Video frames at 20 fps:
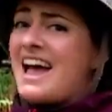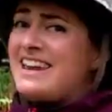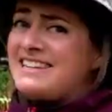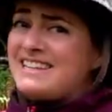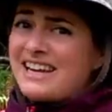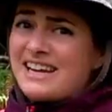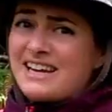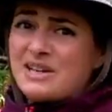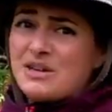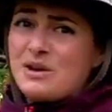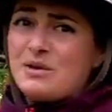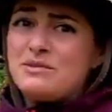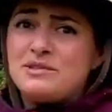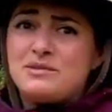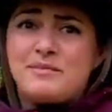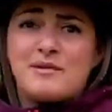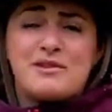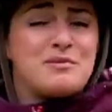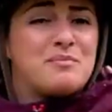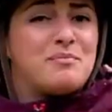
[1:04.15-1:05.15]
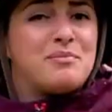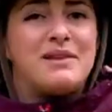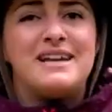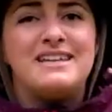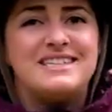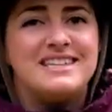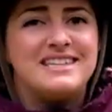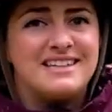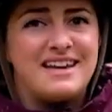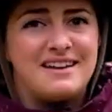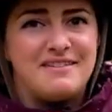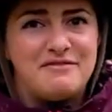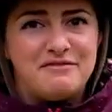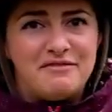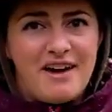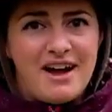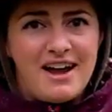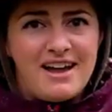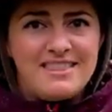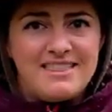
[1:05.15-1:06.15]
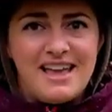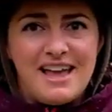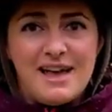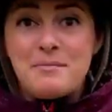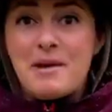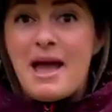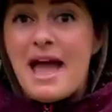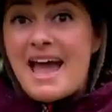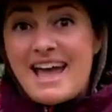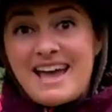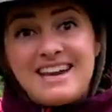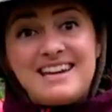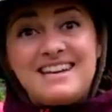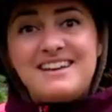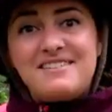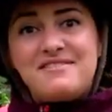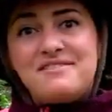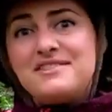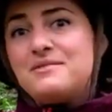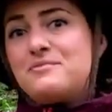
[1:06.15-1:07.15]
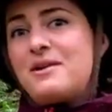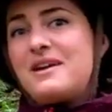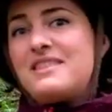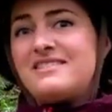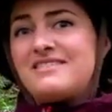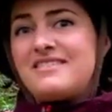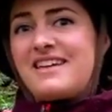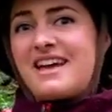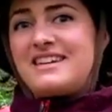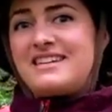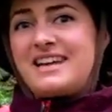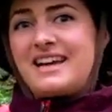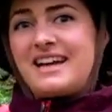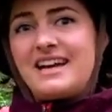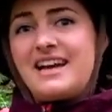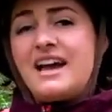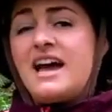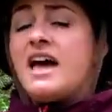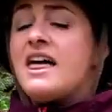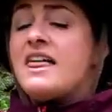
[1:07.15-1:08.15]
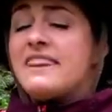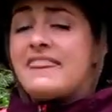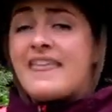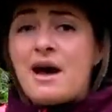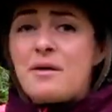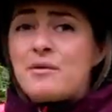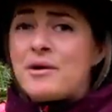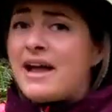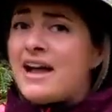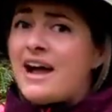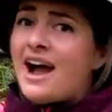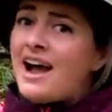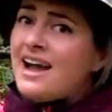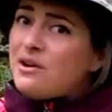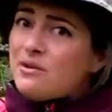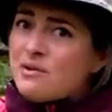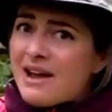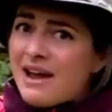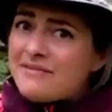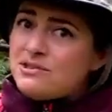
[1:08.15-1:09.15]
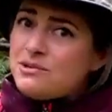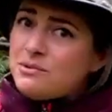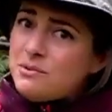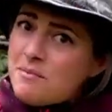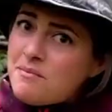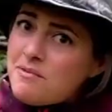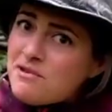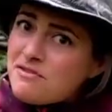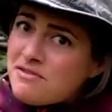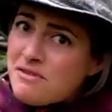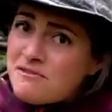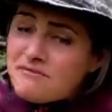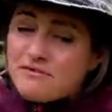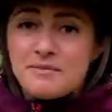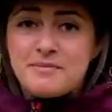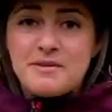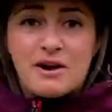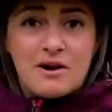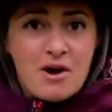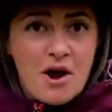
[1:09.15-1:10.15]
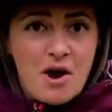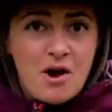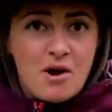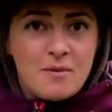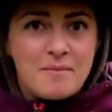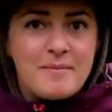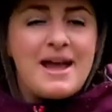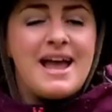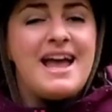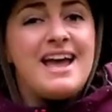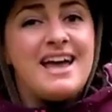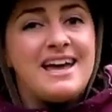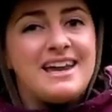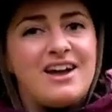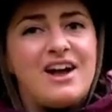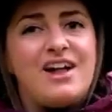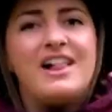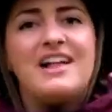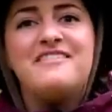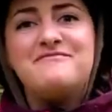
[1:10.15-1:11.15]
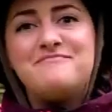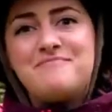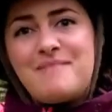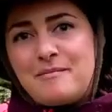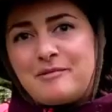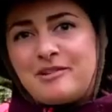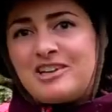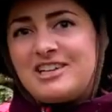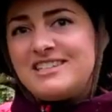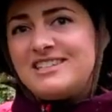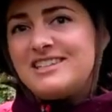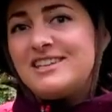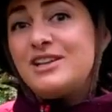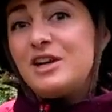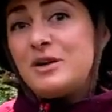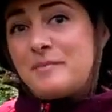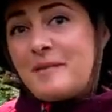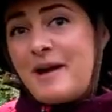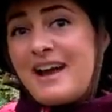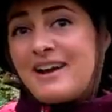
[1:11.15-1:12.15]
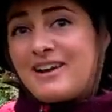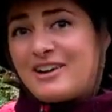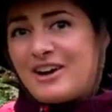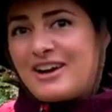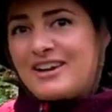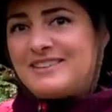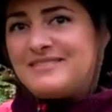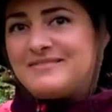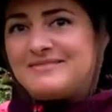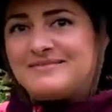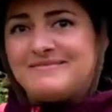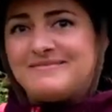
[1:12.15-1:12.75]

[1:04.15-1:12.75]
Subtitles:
and take notes about the places I find them and even the weather that day. That way I don't have to remove them from their home and I'll have memories to look back on.